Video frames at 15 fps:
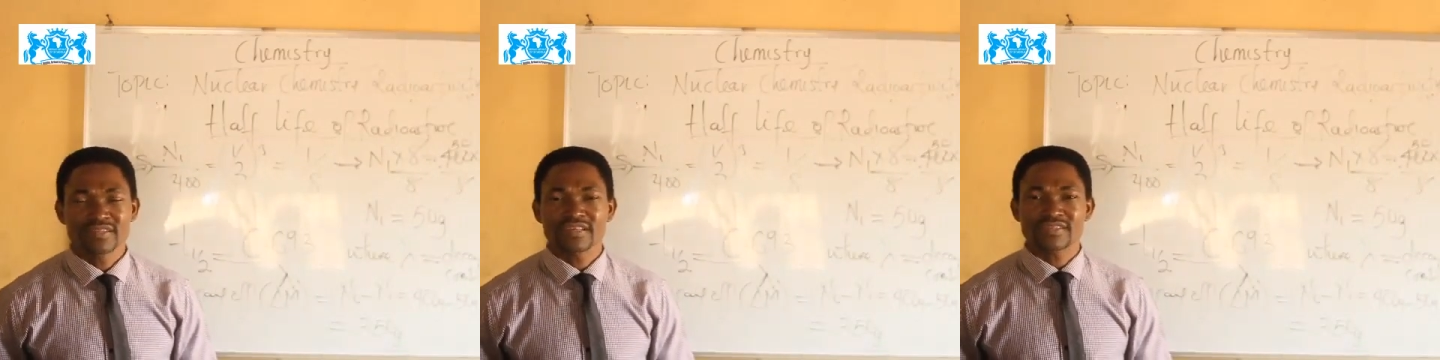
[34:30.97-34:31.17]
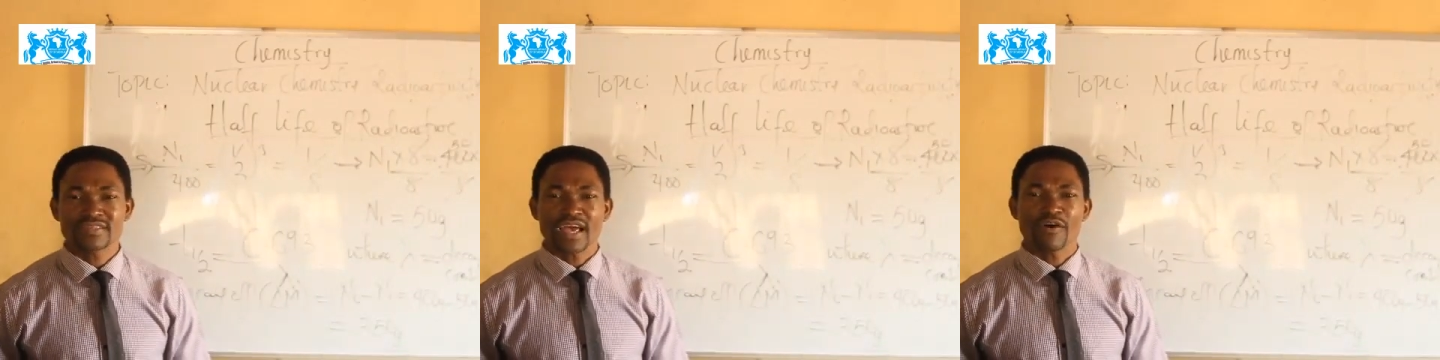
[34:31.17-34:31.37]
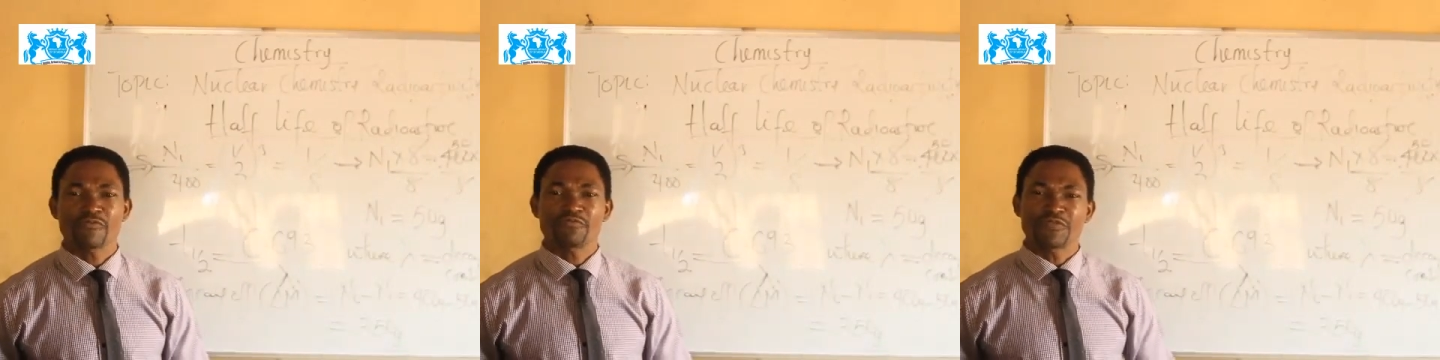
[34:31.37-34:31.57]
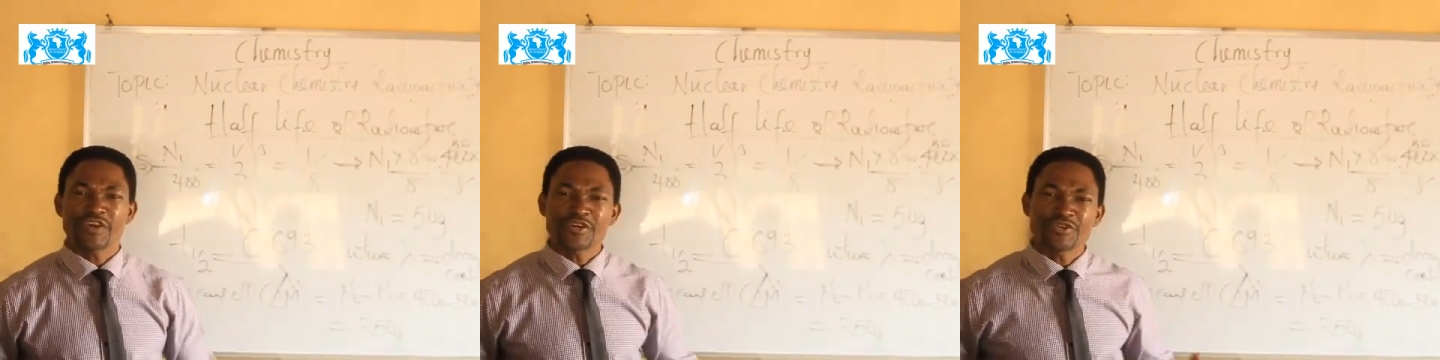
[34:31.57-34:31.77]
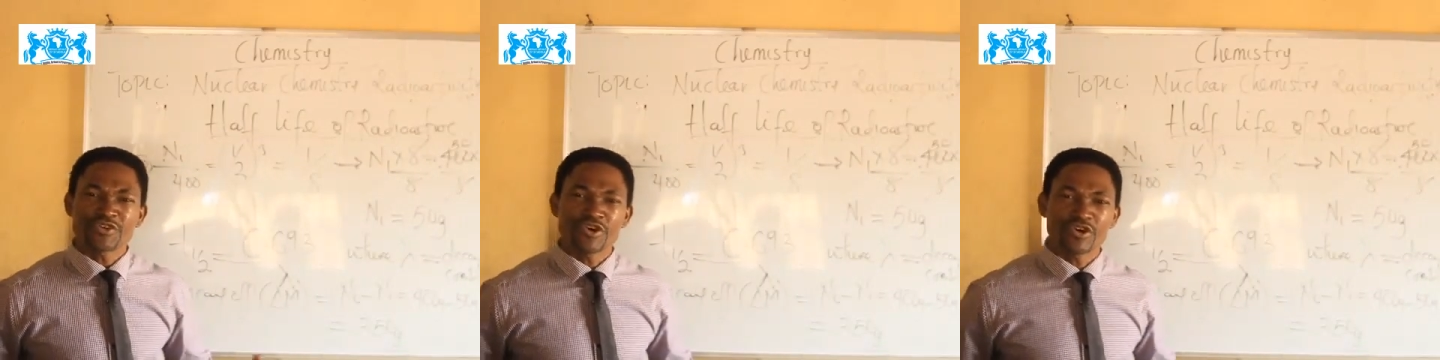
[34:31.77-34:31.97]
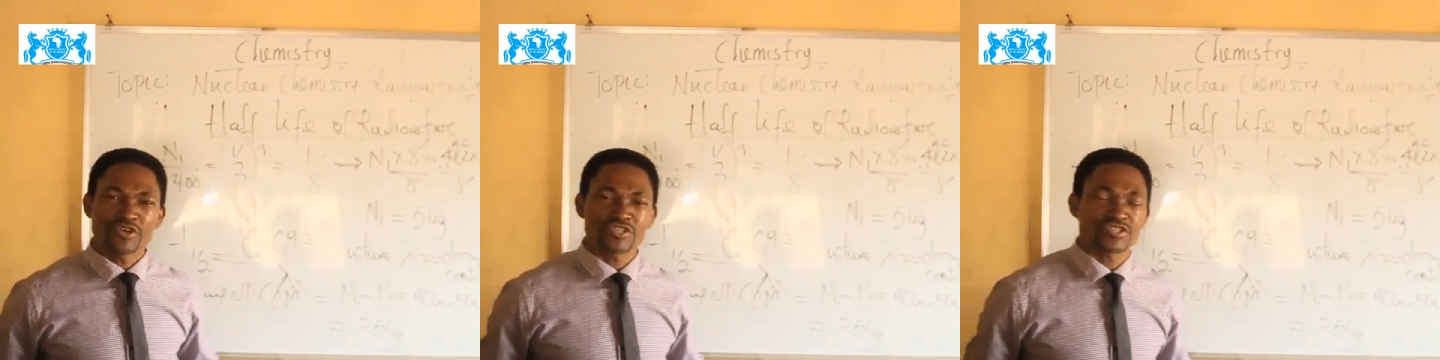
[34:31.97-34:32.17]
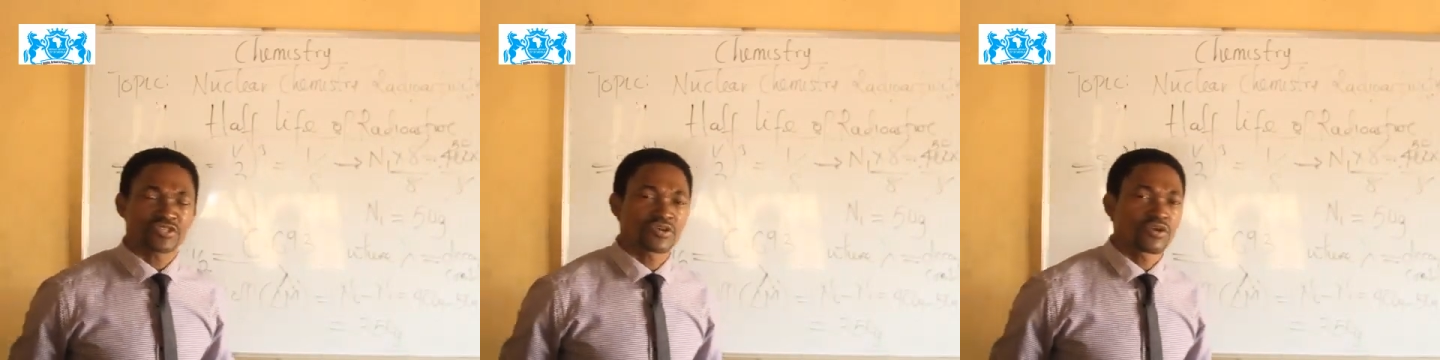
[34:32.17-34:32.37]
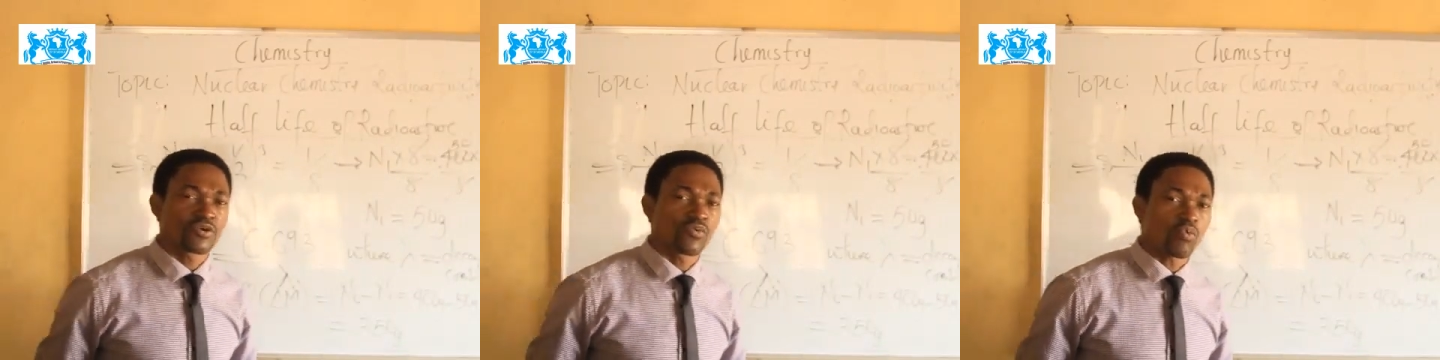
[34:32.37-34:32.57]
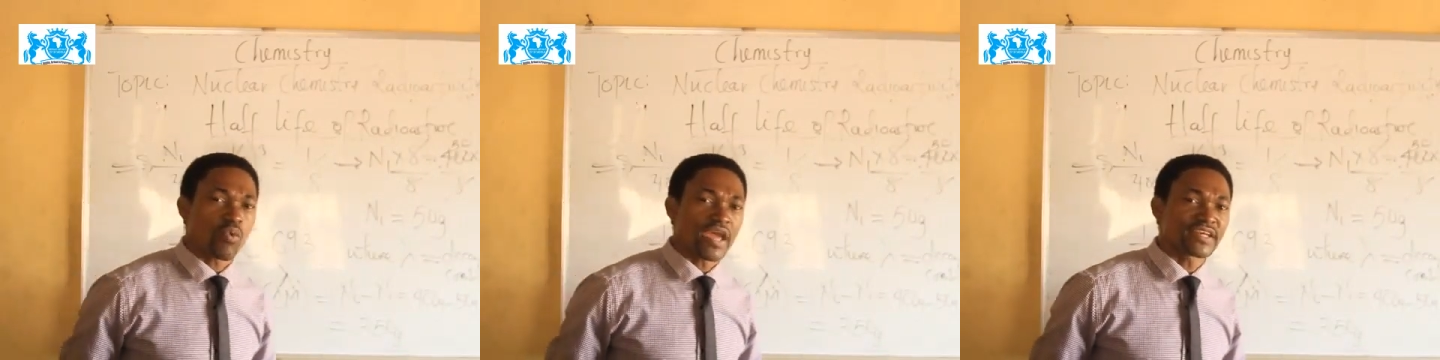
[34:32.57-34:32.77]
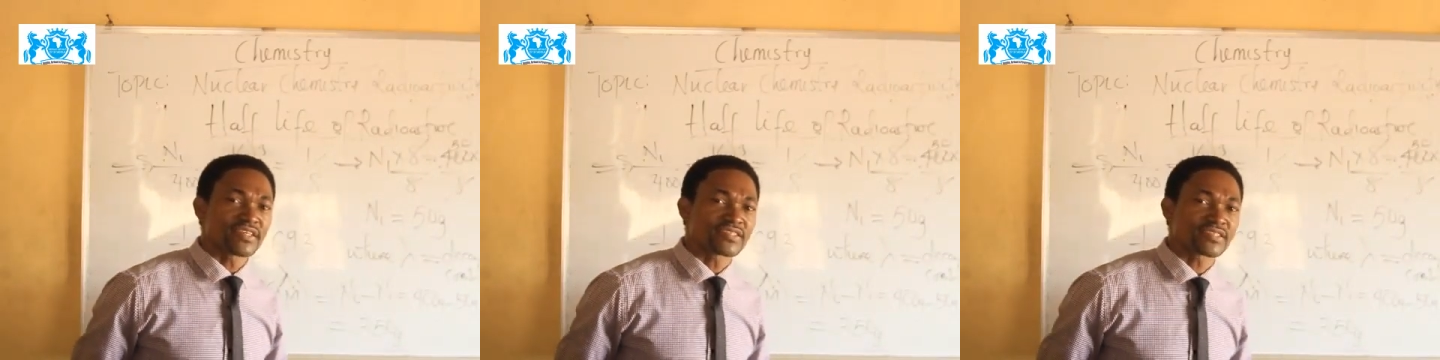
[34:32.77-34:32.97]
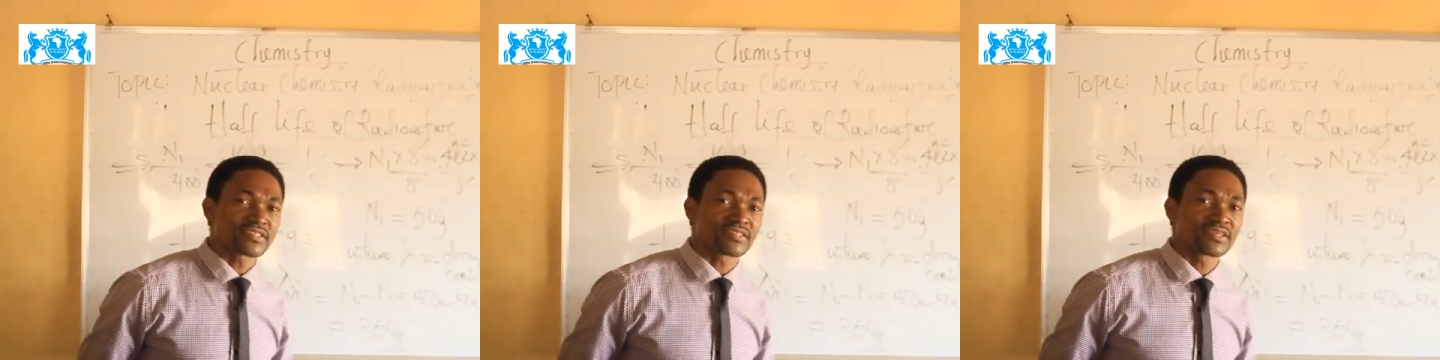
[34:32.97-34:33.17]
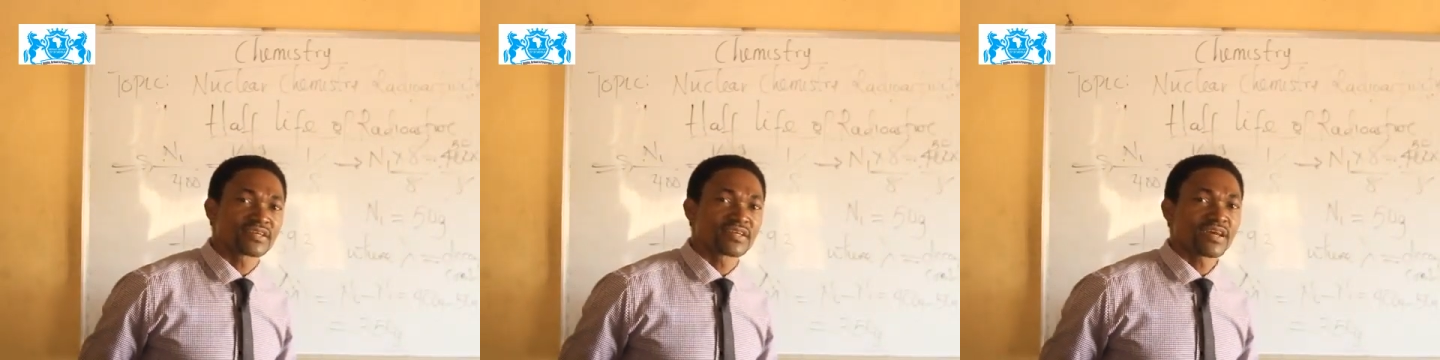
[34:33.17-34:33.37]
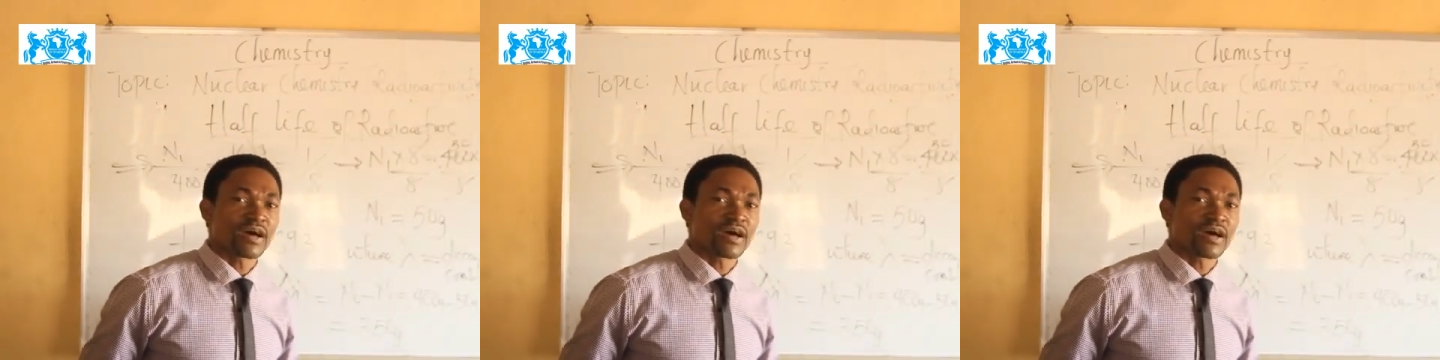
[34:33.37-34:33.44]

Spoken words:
These are various ways